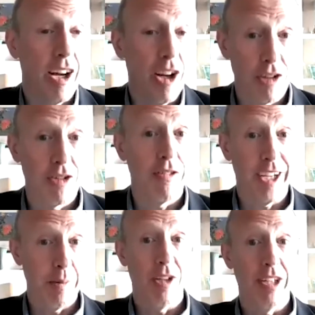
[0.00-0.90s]
also
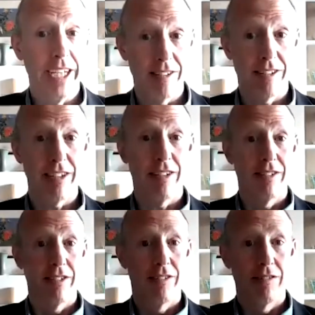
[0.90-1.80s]
think about latency,
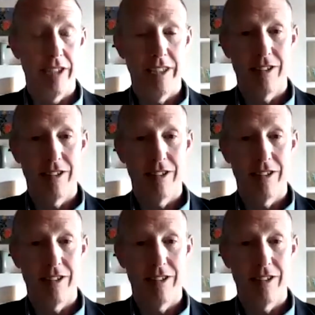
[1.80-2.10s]
right?